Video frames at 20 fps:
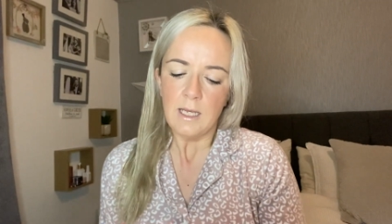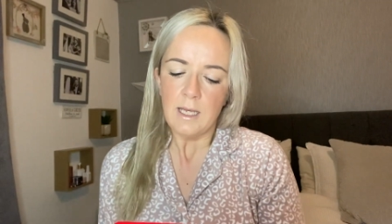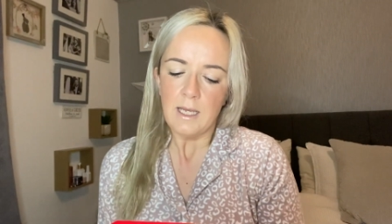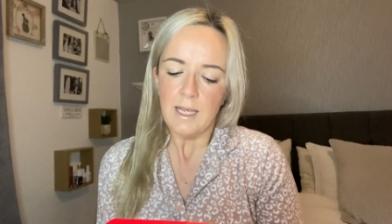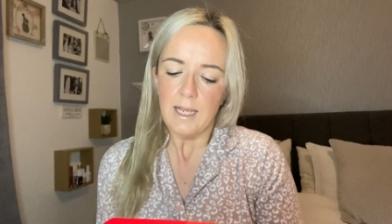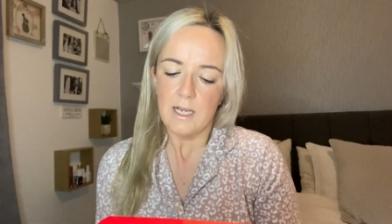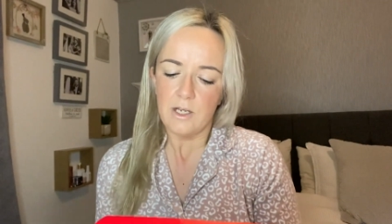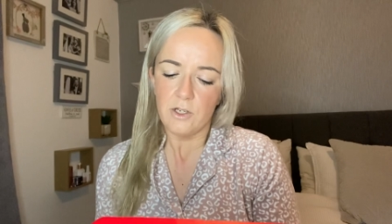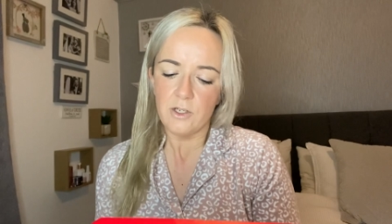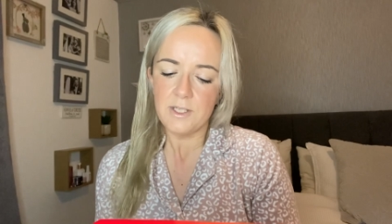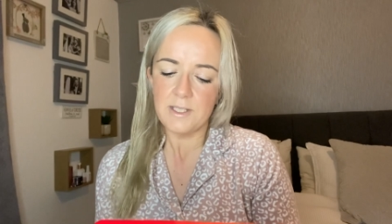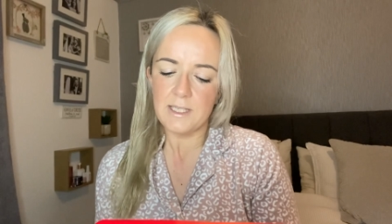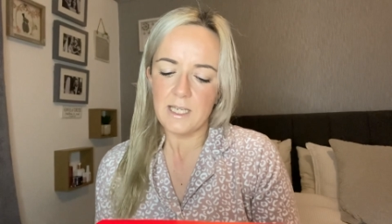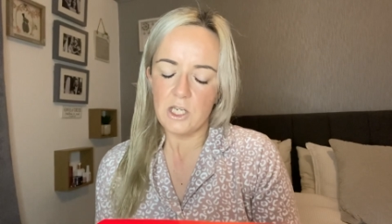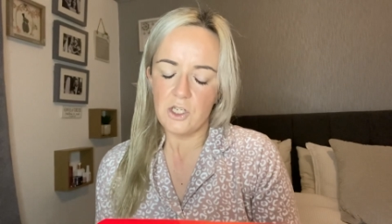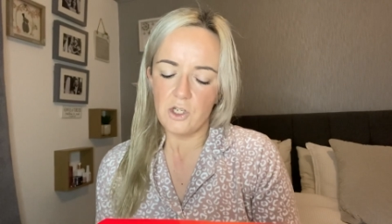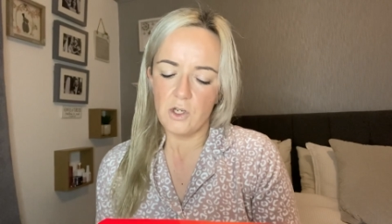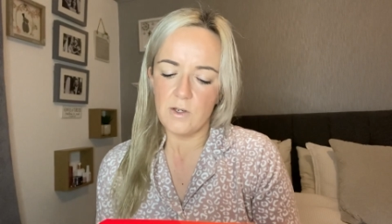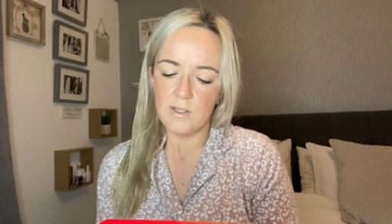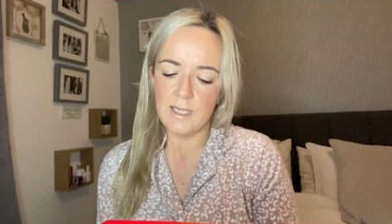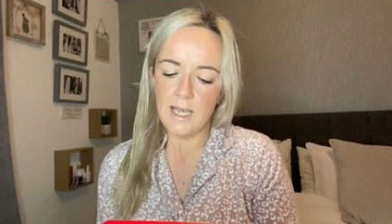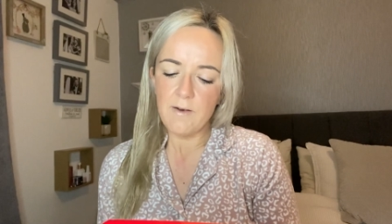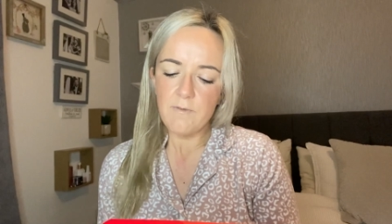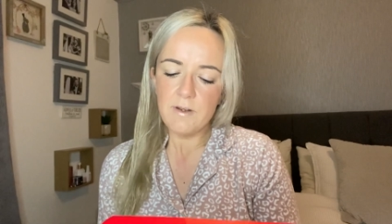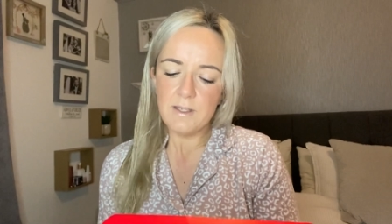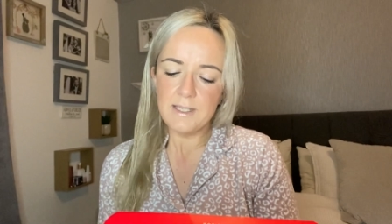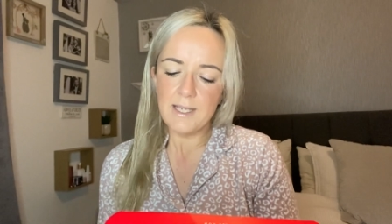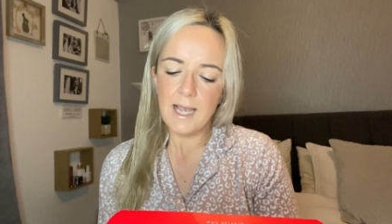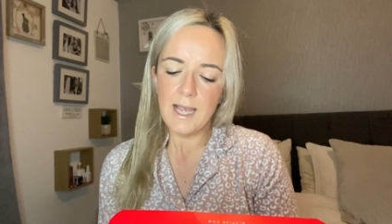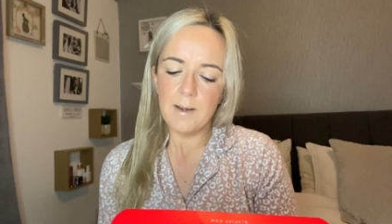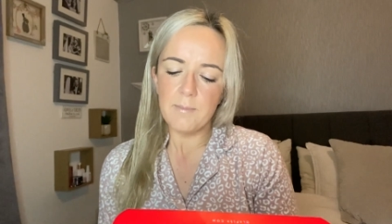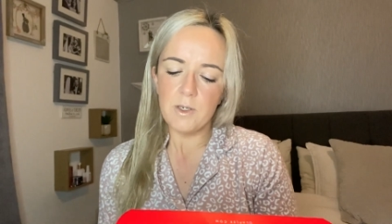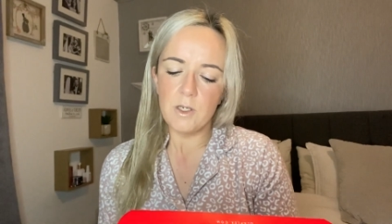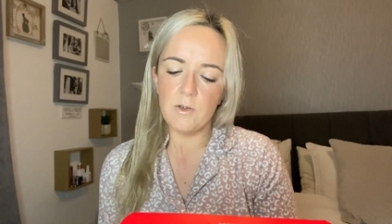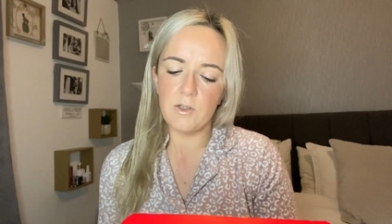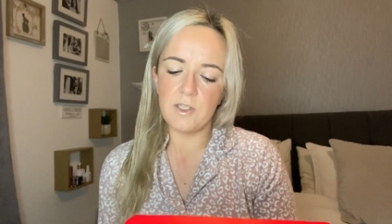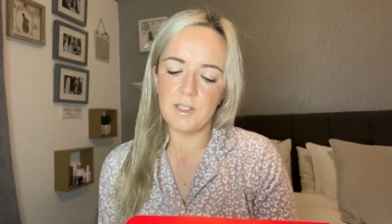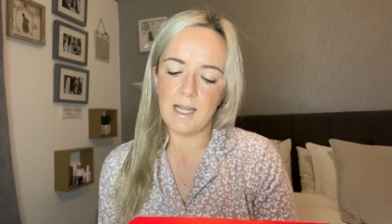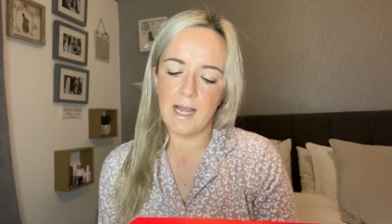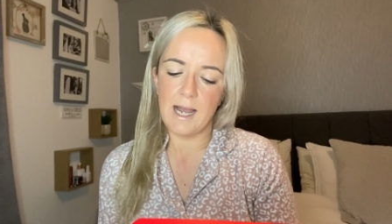it just says use every time you
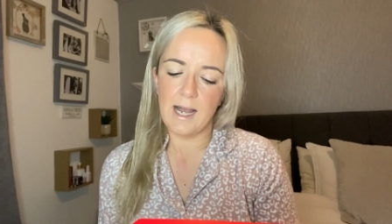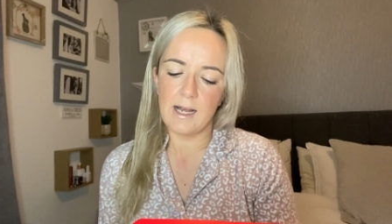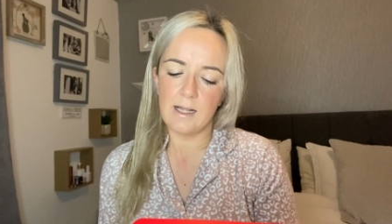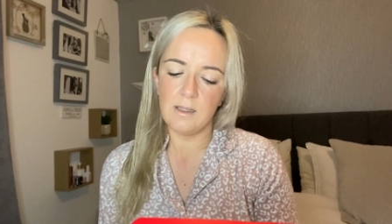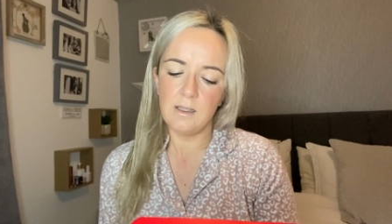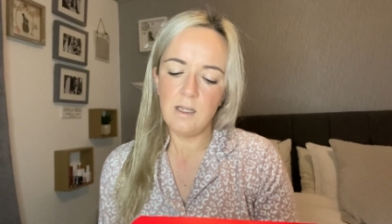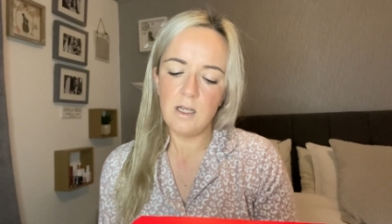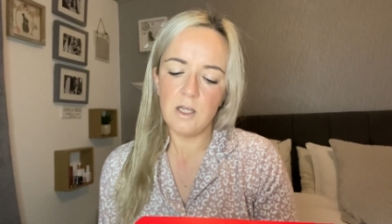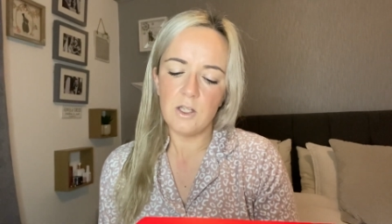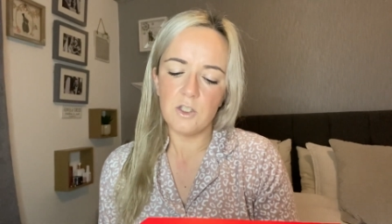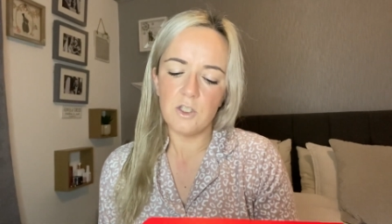style